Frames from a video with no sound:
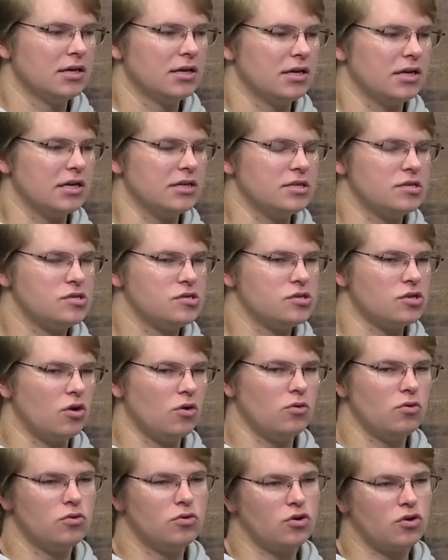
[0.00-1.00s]
is
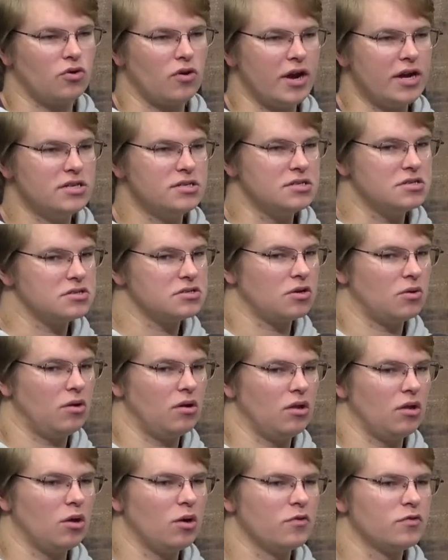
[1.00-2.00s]
so crazy, so
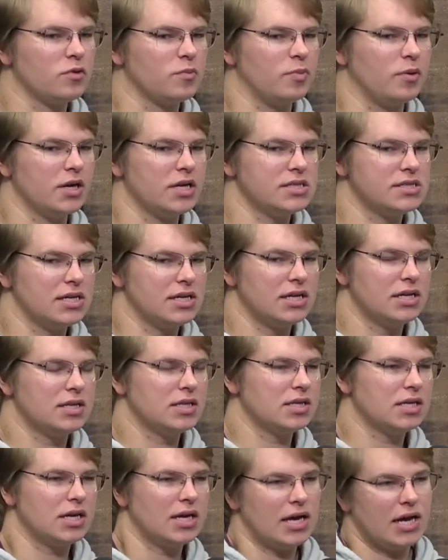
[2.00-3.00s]
all over the place, and
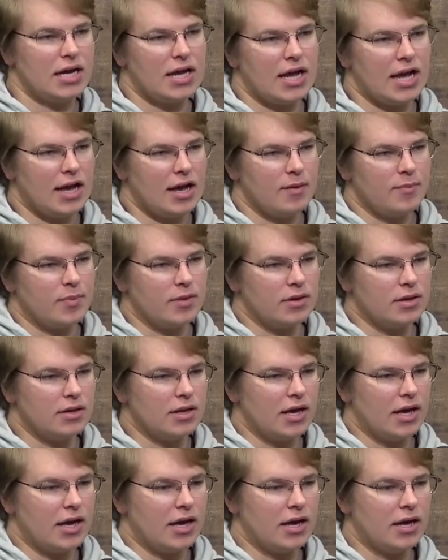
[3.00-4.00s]
anything can kind of happen.
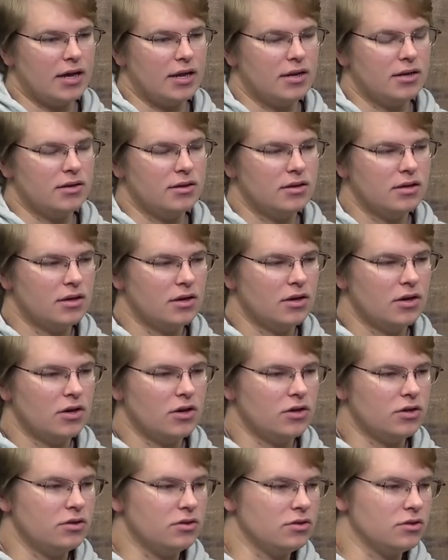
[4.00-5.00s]
And
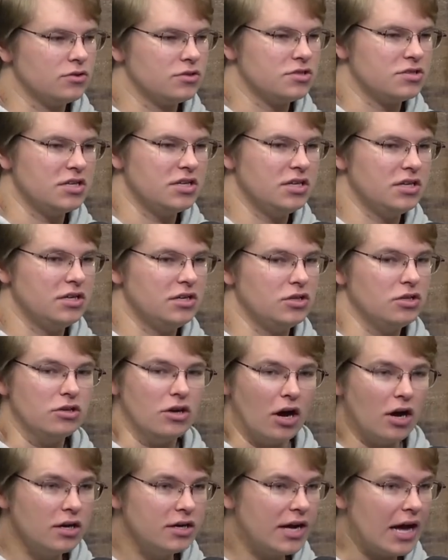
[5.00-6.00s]
you're seeing
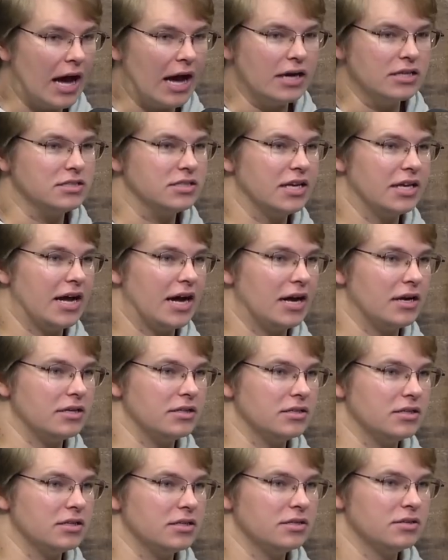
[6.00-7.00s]
young guys get out of
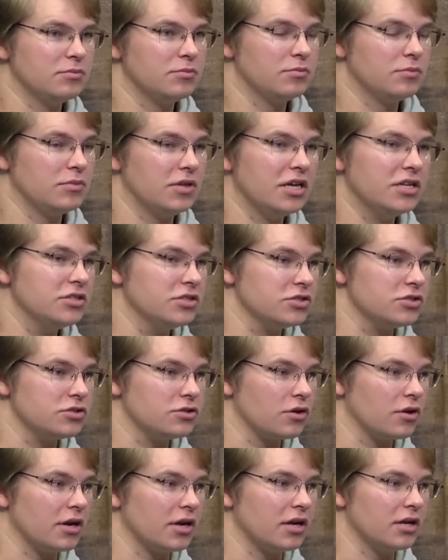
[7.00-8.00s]
the
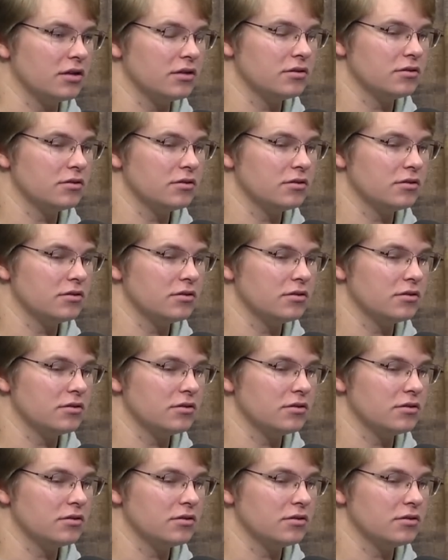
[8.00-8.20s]
industry,